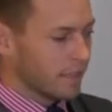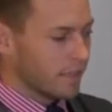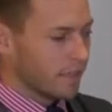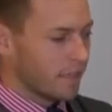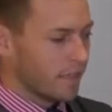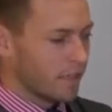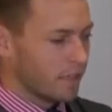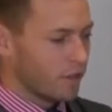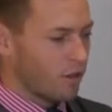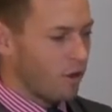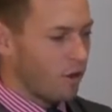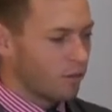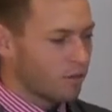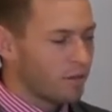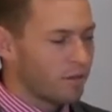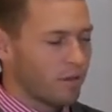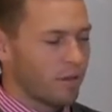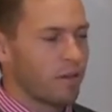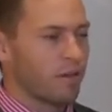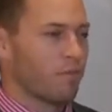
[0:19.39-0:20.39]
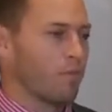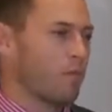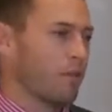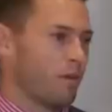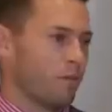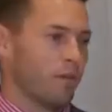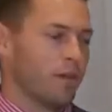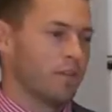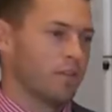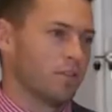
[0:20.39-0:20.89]
And I can't think of a
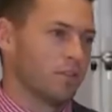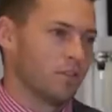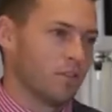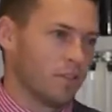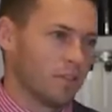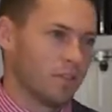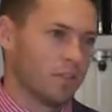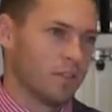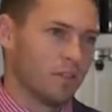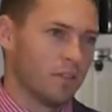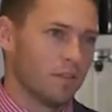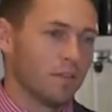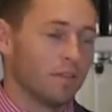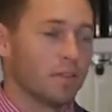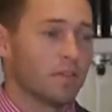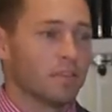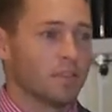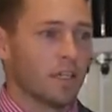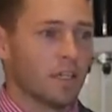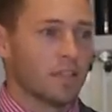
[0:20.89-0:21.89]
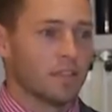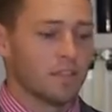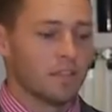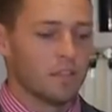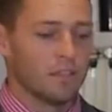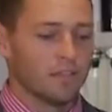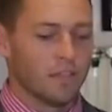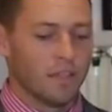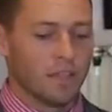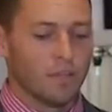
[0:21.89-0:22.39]
better way to start this
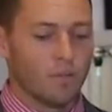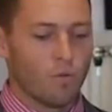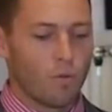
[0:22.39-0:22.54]
tasting than